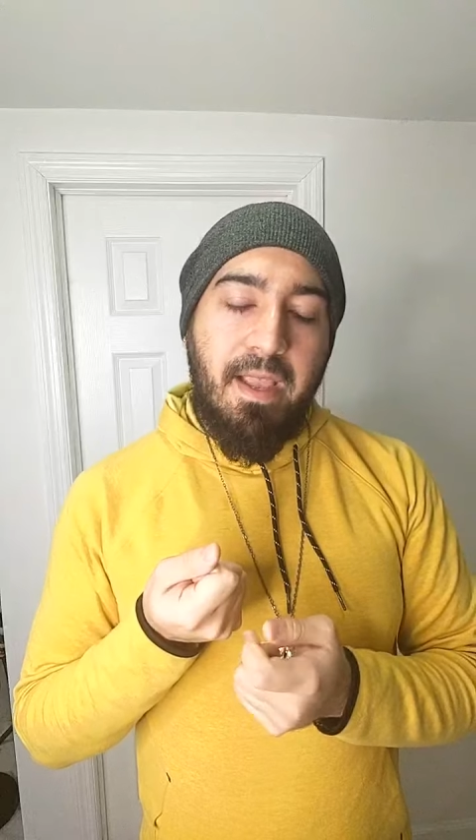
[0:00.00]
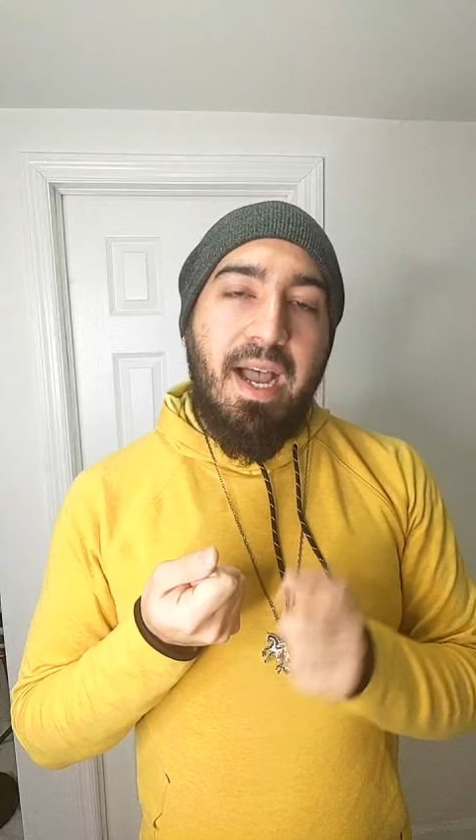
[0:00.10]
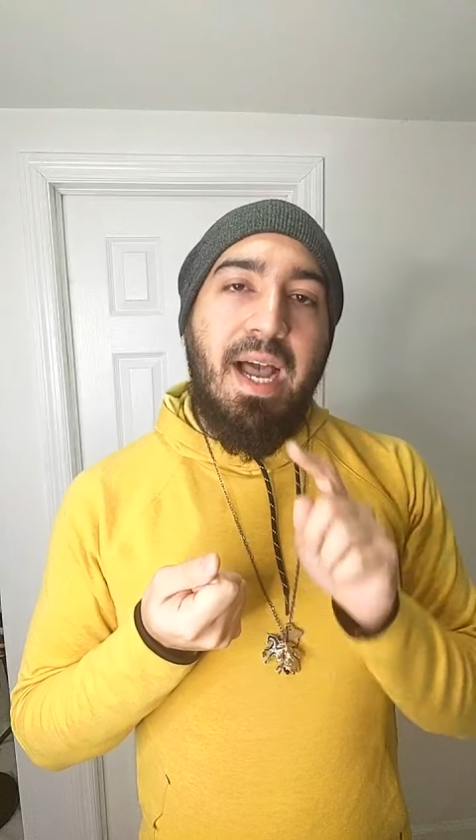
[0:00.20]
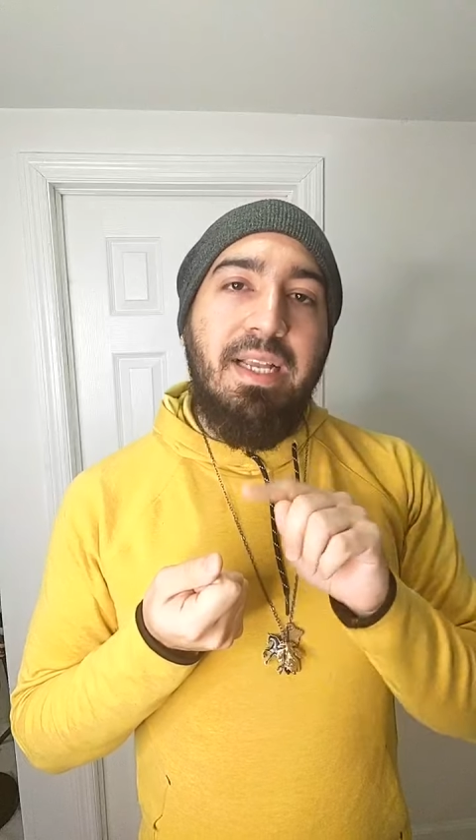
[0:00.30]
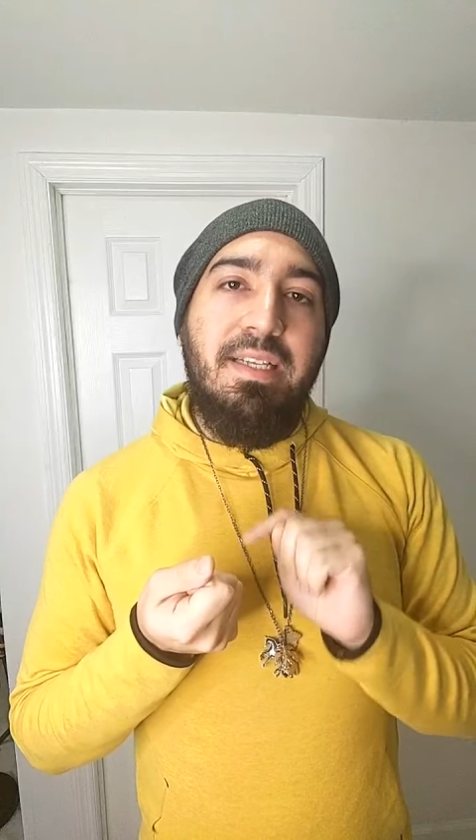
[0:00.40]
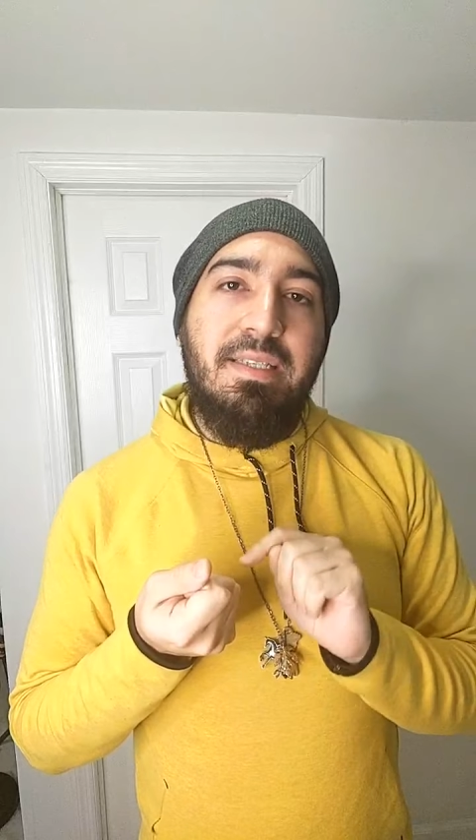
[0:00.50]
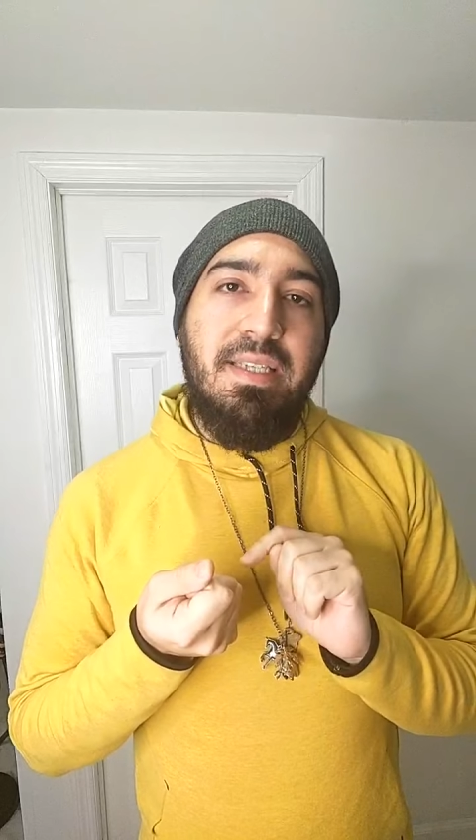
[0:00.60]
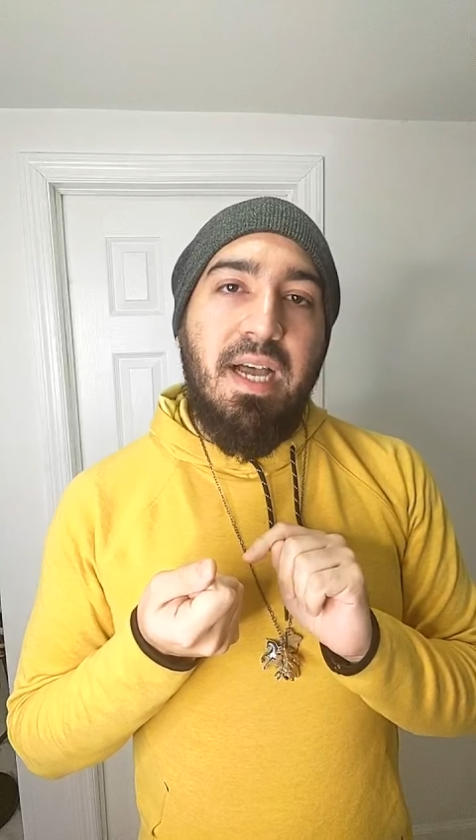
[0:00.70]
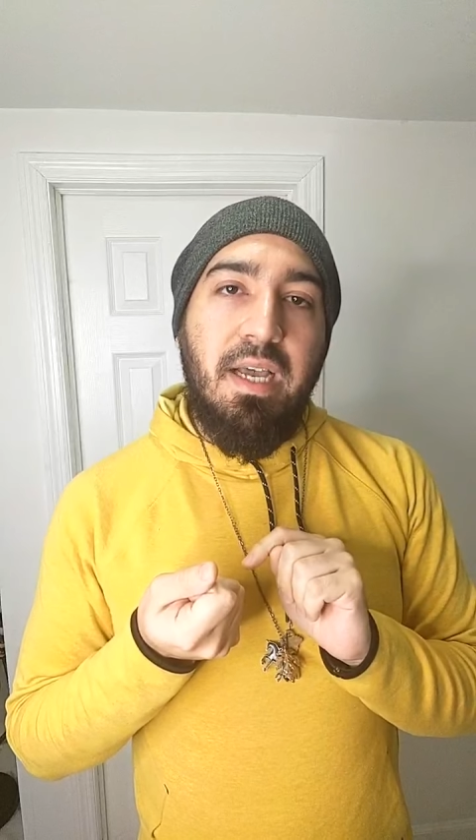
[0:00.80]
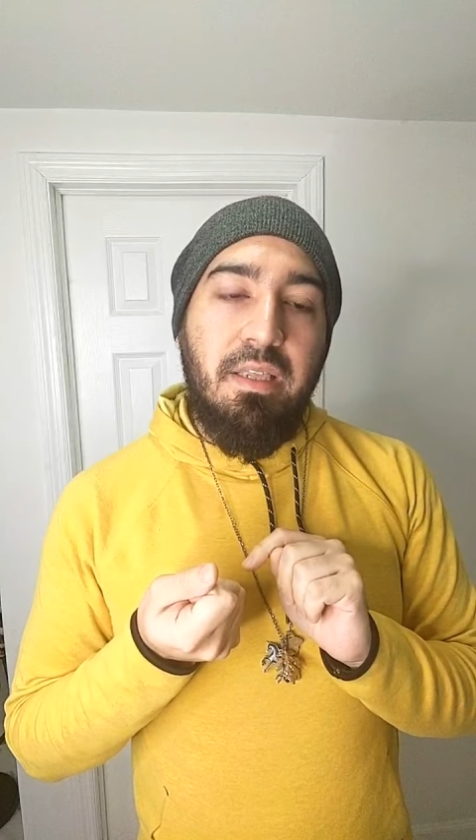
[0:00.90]
I
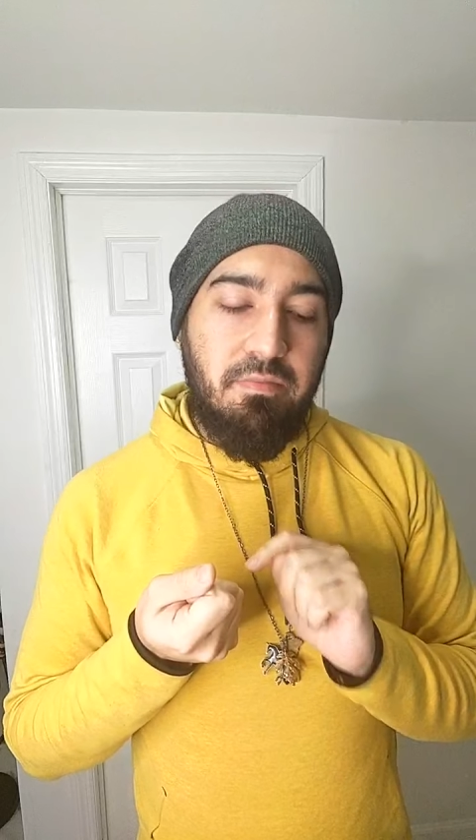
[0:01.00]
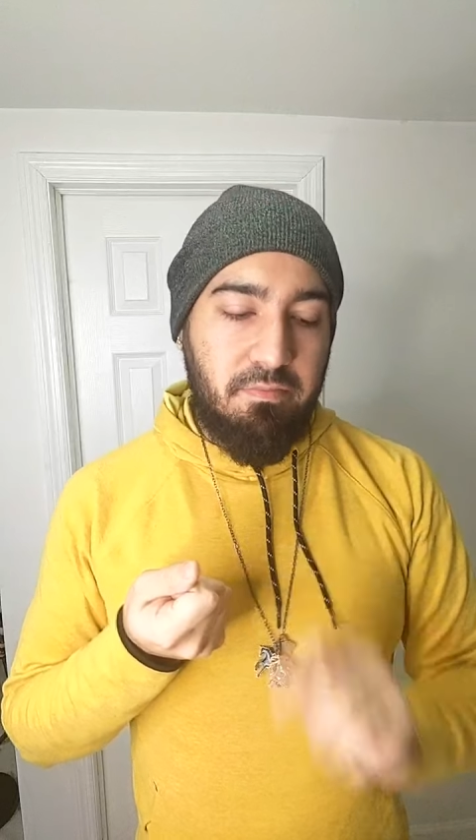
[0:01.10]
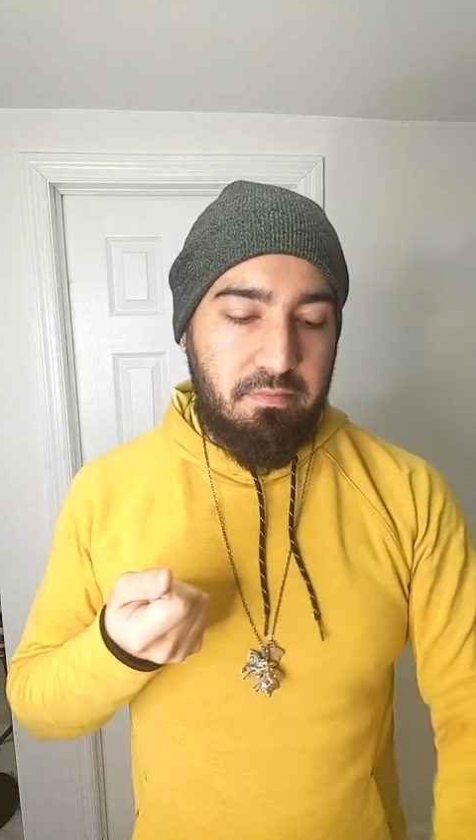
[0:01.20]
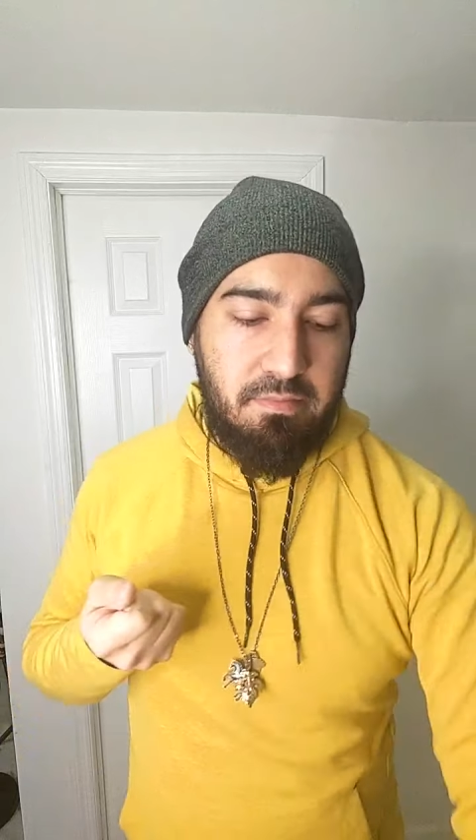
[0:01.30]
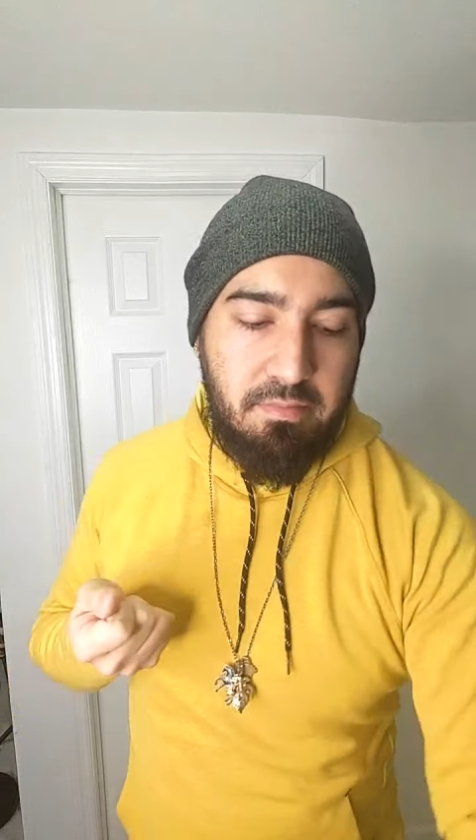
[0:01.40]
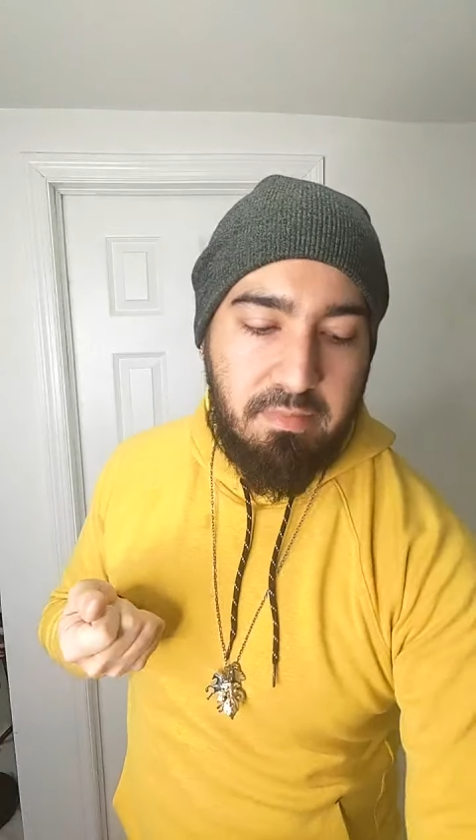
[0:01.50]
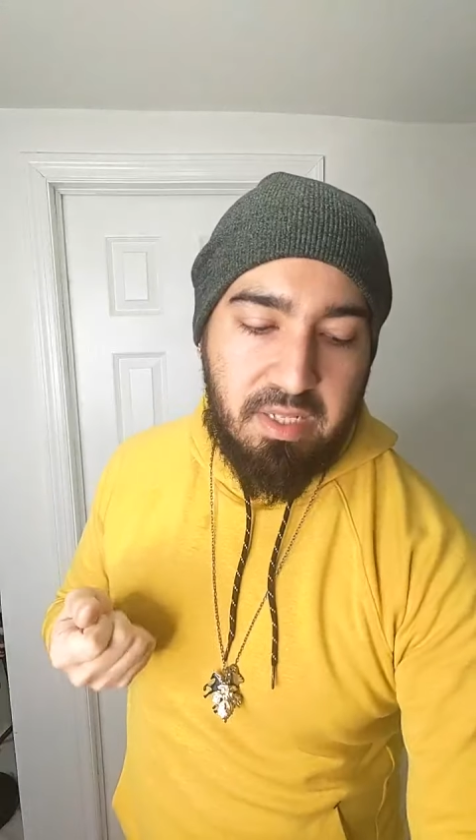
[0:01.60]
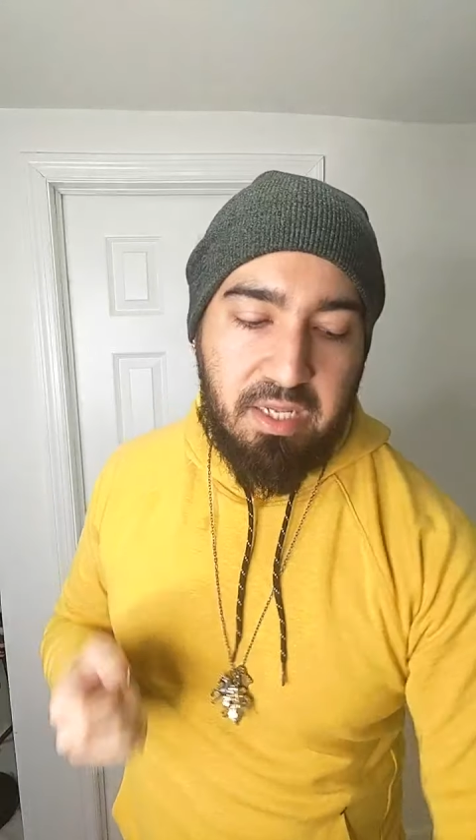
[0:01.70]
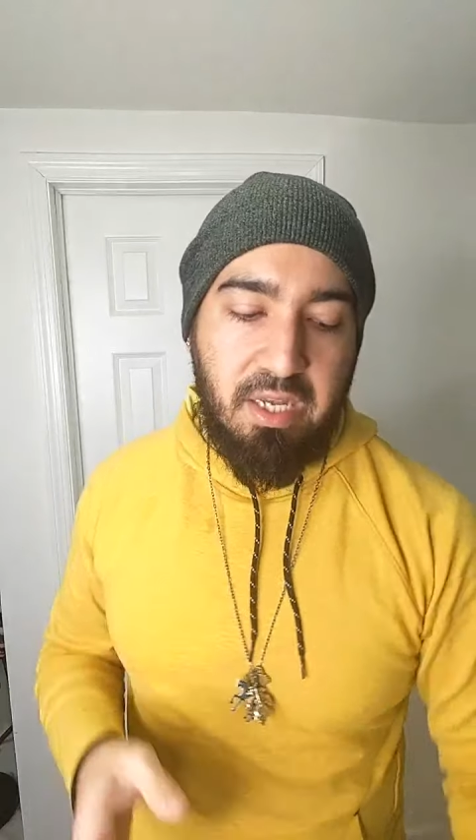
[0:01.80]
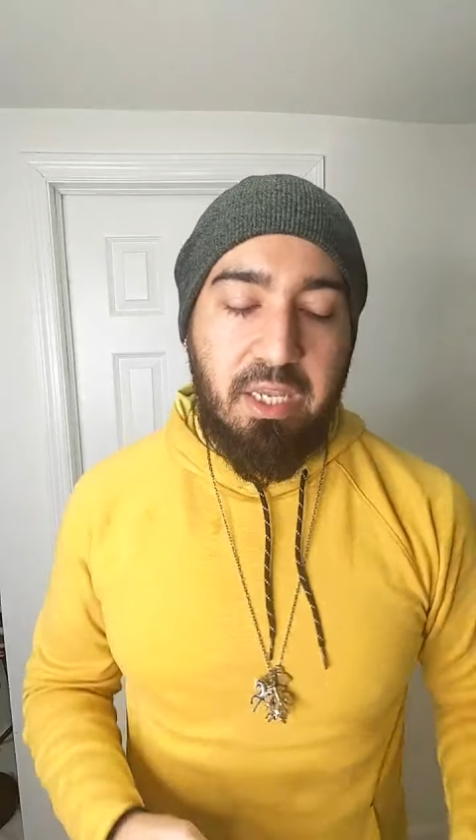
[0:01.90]
decide, like I